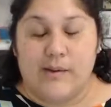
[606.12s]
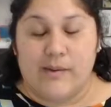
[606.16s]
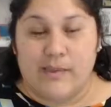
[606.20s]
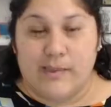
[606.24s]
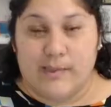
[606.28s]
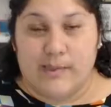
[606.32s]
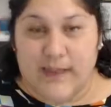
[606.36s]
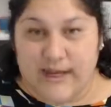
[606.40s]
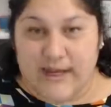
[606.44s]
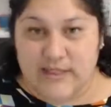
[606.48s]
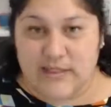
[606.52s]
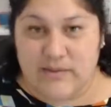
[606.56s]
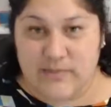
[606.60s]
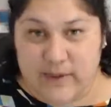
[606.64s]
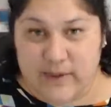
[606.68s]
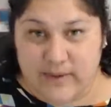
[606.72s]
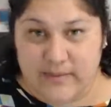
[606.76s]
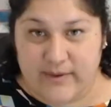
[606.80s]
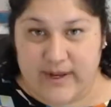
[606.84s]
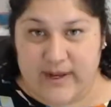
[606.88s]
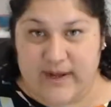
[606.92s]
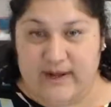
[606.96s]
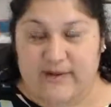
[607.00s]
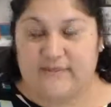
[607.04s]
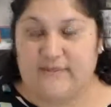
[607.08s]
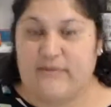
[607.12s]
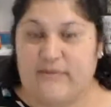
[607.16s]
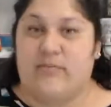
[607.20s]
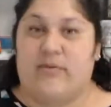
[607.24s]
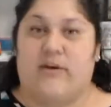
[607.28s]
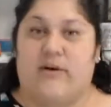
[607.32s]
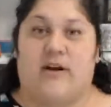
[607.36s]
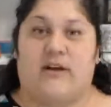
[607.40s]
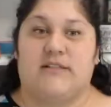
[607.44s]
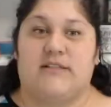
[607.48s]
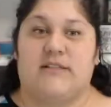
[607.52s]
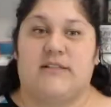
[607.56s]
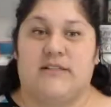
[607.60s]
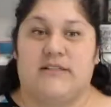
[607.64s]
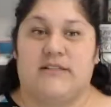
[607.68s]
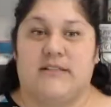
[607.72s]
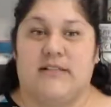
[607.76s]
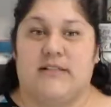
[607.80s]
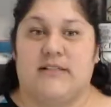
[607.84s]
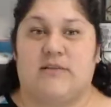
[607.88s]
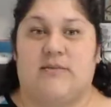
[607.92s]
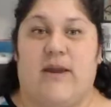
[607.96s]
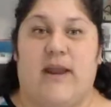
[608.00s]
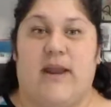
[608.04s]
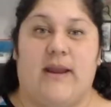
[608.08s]
that's why we have the process
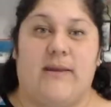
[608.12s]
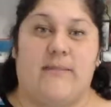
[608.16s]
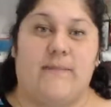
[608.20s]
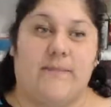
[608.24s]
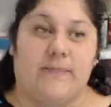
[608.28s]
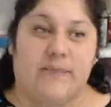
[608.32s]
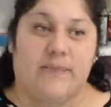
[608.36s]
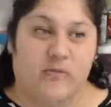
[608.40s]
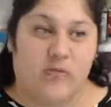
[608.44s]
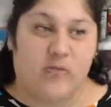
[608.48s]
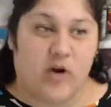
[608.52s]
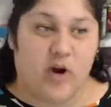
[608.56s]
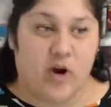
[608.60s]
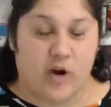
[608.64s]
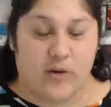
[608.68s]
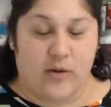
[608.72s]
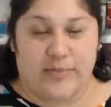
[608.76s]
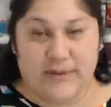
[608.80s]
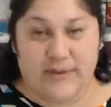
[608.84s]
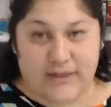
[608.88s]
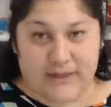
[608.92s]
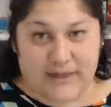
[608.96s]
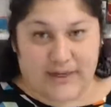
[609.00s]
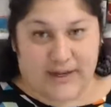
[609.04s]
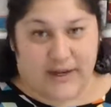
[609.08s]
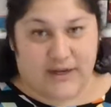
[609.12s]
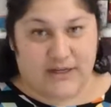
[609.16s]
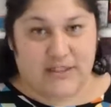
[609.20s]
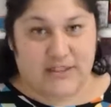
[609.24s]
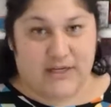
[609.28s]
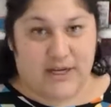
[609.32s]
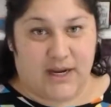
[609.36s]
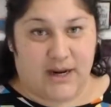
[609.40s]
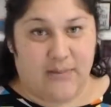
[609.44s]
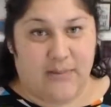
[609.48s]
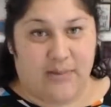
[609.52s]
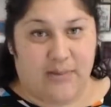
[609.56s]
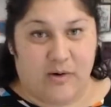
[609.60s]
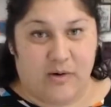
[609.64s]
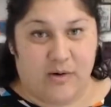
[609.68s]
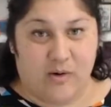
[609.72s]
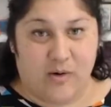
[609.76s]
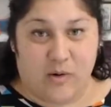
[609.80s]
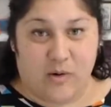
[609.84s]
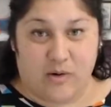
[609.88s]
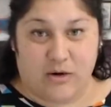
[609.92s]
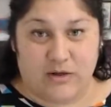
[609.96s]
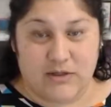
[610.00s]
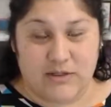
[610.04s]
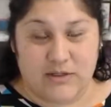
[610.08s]
this way. We're opening hashtag pro
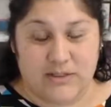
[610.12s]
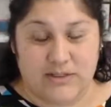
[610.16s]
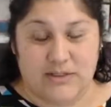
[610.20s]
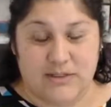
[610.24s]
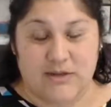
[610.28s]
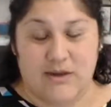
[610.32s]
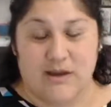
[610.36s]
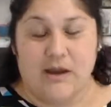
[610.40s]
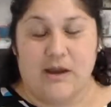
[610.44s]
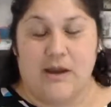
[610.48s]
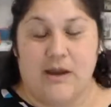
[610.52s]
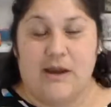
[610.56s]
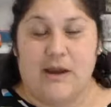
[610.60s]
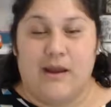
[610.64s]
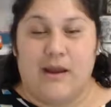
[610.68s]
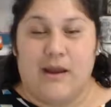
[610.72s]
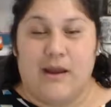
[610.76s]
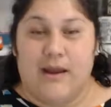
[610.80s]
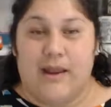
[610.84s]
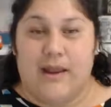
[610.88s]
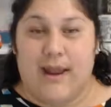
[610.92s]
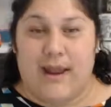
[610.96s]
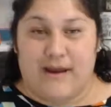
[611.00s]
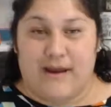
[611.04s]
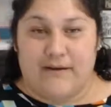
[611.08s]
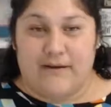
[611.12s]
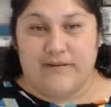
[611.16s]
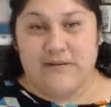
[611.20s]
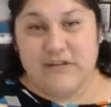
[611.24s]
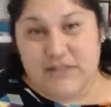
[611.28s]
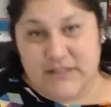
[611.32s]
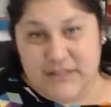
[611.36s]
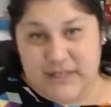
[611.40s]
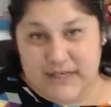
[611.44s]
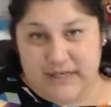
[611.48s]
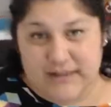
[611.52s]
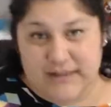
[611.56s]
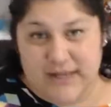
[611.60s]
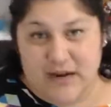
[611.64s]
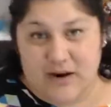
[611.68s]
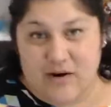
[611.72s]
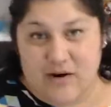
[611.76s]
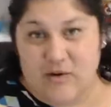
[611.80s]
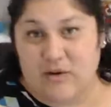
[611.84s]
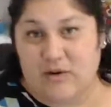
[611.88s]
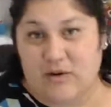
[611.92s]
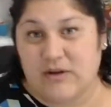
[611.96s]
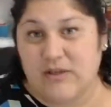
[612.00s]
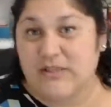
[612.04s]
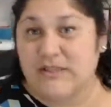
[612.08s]
course. After you take that
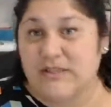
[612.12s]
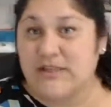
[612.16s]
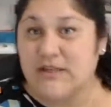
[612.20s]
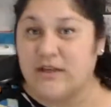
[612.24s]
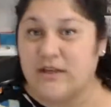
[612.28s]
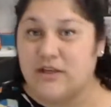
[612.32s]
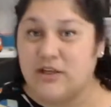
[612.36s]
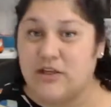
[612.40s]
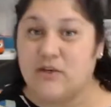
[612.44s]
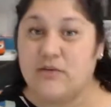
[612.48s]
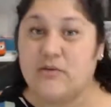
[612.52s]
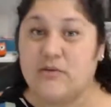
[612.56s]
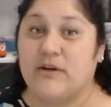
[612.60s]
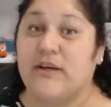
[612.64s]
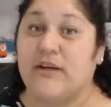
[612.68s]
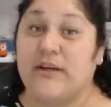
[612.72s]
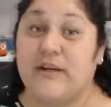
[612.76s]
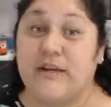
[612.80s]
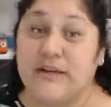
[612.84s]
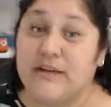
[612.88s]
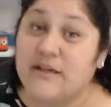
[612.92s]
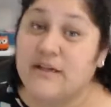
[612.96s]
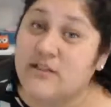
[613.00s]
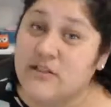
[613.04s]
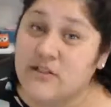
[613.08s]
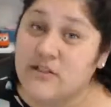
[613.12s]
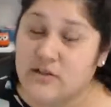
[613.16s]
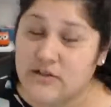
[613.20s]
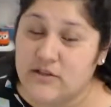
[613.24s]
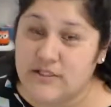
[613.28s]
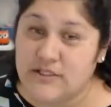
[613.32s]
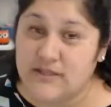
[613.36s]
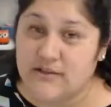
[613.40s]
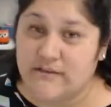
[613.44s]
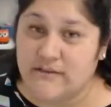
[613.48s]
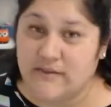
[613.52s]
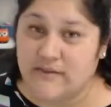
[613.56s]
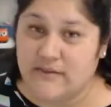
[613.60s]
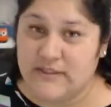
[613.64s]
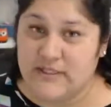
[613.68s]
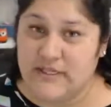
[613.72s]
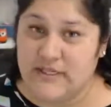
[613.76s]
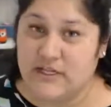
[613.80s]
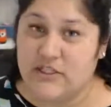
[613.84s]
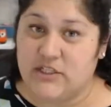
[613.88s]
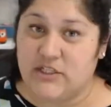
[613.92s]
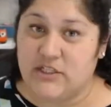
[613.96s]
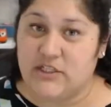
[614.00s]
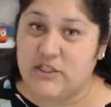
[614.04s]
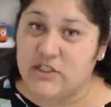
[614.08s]
course, you will get an exclusive
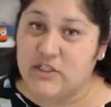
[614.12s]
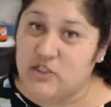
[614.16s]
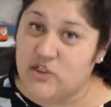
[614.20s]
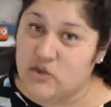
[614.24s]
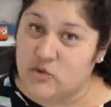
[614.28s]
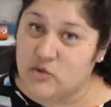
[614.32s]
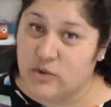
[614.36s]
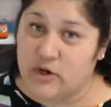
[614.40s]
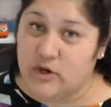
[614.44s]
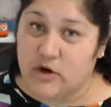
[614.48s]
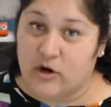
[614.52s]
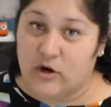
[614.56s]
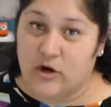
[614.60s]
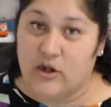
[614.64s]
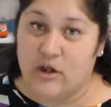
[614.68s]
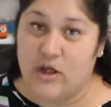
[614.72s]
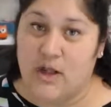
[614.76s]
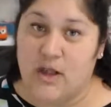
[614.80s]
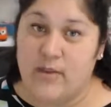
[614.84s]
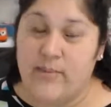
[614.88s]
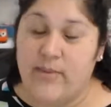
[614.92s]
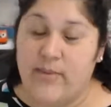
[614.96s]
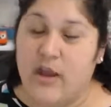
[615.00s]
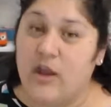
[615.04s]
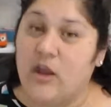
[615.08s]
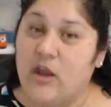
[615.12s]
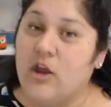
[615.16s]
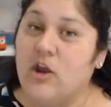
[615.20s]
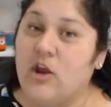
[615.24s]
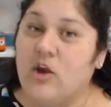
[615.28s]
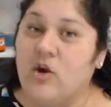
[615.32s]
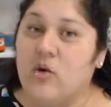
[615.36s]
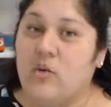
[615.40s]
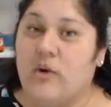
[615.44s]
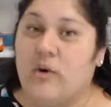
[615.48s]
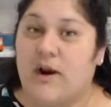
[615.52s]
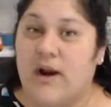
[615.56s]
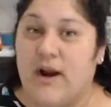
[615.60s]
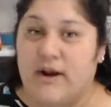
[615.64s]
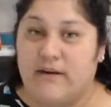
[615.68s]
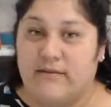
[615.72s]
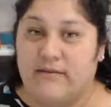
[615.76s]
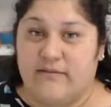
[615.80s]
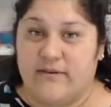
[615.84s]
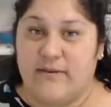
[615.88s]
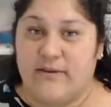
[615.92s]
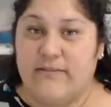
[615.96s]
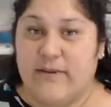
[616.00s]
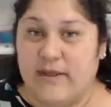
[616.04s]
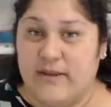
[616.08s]
invitation to join our club, where
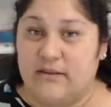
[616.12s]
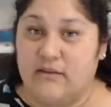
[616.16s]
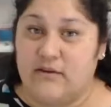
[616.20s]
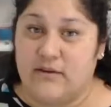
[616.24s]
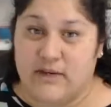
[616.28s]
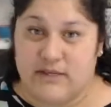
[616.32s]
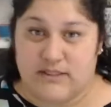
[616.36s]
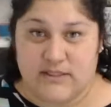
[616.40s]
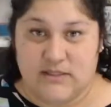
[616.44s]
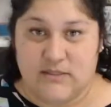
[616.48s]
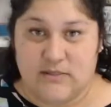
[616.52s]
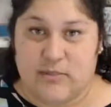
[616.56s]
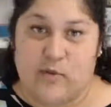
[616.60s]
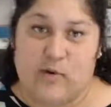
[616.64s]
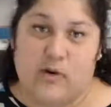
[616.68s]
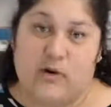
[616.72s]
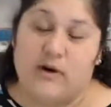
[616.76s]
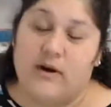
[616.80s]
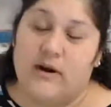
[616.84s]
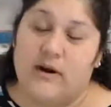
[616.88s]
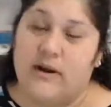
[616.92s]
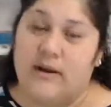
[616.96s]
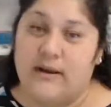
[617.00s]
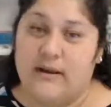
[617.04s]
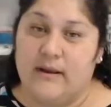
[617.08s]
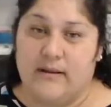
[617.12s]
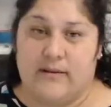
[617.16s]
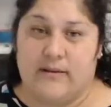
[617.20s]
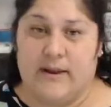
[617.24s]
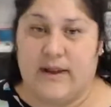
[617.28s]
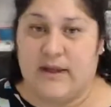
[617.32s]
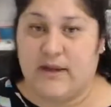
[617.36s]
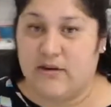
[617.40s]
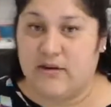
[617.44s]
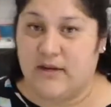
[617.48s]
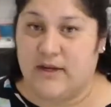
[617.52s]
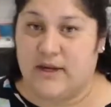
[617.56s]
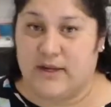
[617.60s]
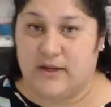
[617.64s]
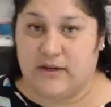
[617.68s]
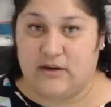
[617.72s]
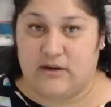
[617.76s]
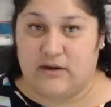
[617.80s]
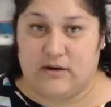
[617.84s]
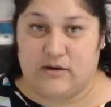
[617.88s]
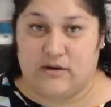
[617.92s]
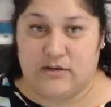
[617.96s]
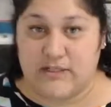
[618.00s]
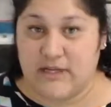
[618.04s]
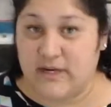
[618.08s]
every month you get support and you get
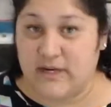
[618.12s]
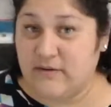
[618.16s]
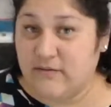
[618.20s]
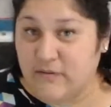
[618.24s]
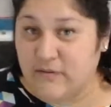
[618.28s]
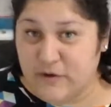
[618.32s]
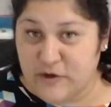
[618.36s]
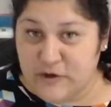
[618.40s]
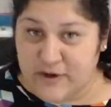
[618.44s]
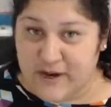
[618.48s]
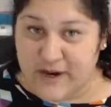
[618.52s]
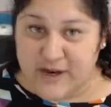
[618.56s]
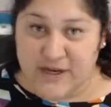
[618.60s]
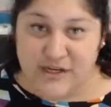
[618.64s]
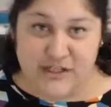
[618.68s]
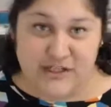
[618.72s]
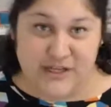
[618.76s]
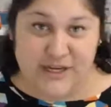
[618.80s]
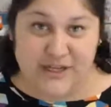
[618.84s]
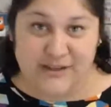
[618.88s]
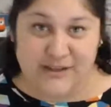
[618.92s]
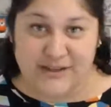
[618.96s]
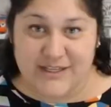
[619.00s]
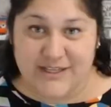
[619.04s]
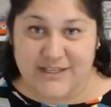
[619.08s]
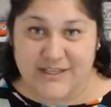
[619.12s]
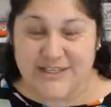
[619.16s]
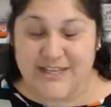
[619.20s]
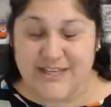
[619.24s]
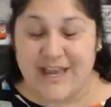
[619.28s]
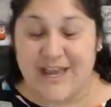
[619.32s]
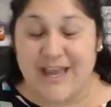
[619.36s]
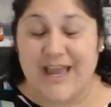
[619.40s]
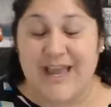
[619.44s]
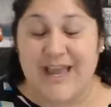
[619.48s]
your done for you hashtag list.